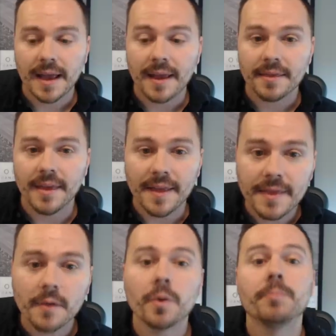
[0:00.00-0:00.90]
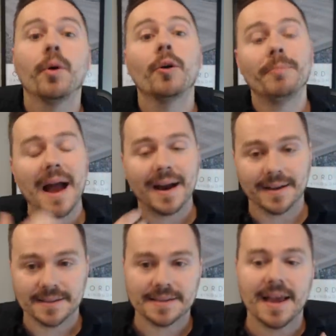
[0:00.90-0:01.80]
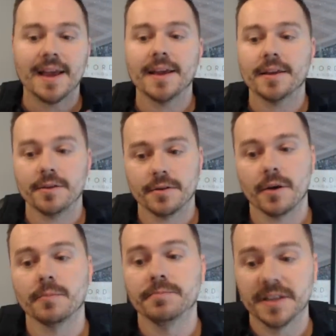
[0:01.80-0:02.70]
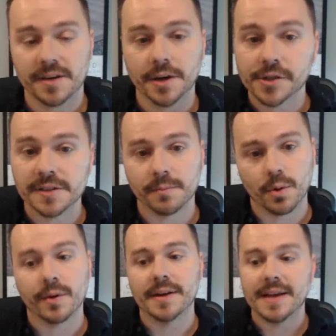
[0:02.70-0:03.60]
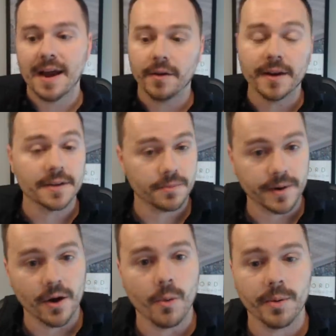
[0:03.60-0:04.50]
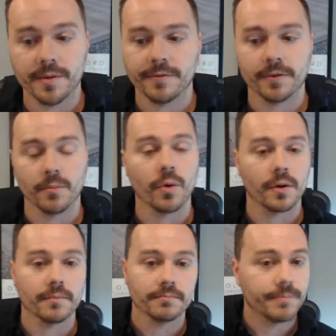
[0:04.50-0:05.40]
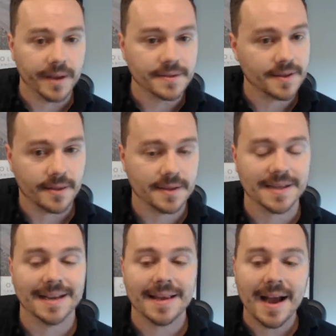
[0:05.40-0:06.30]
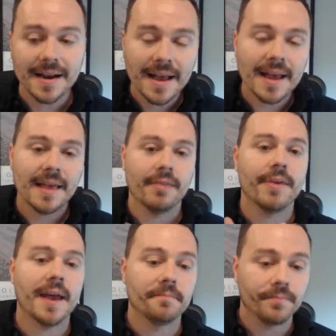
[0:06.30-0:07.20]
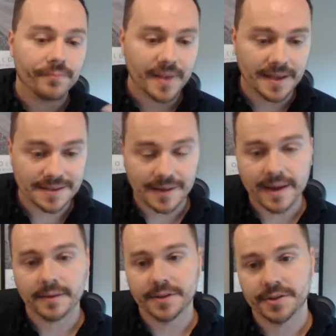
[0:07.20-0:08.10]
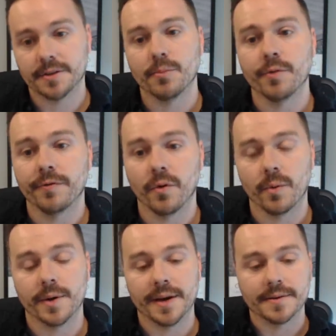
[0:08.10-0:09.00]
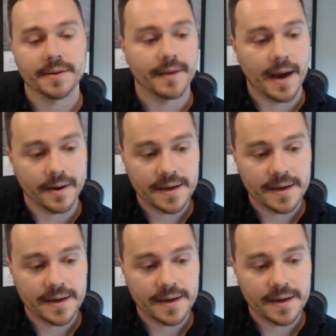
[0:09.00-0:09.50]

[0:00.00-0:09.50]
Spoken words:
then they would pull back and say, you know, discussions have broken down and it's reopened for more bids and things like that, then it's likely just to move forward into that.